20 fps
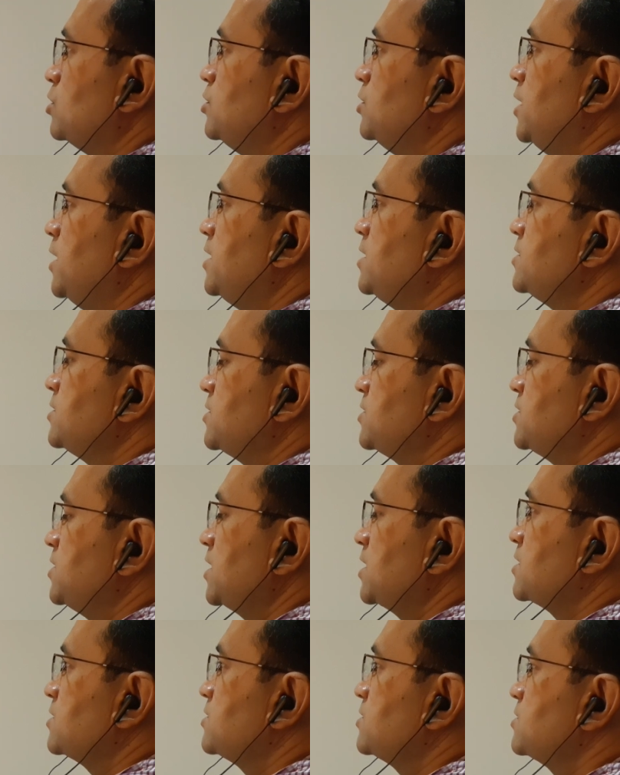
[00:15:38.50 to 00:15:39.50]
then
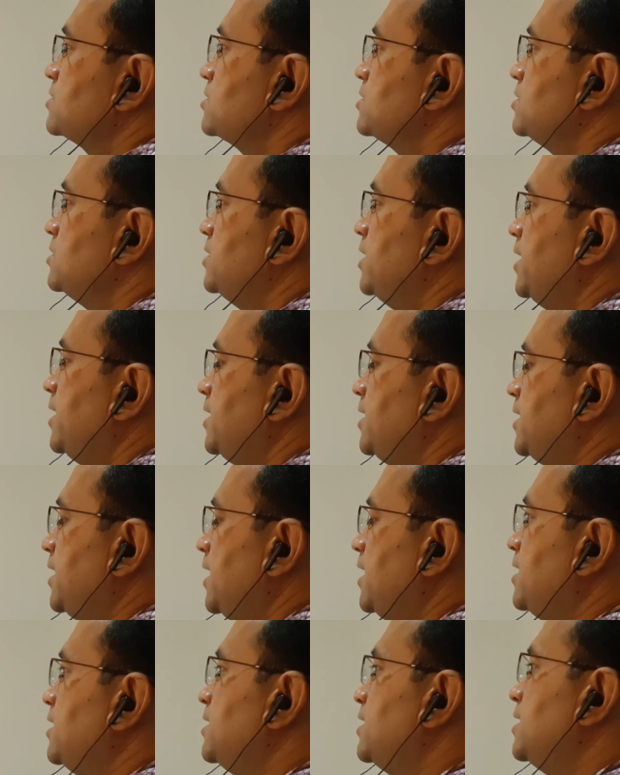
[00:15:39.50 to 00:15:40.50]
6, then
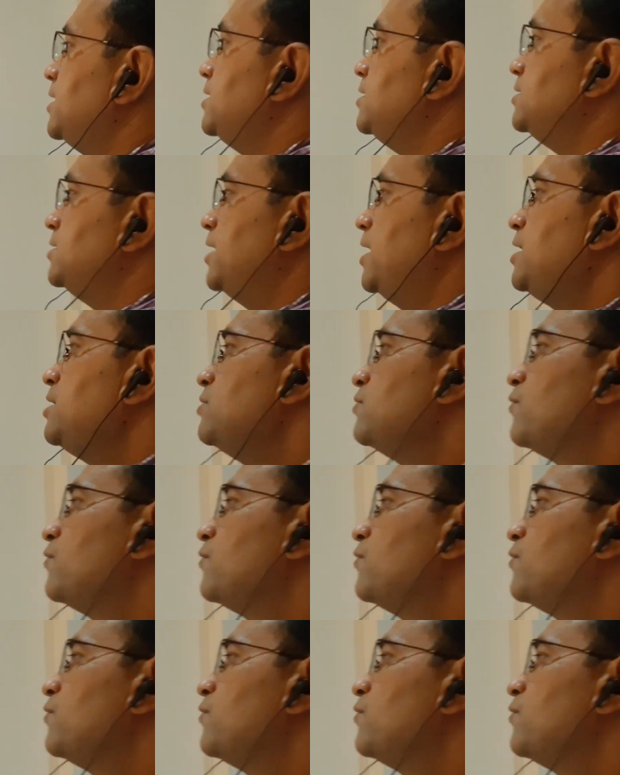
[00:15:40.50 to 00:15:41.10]
10 and then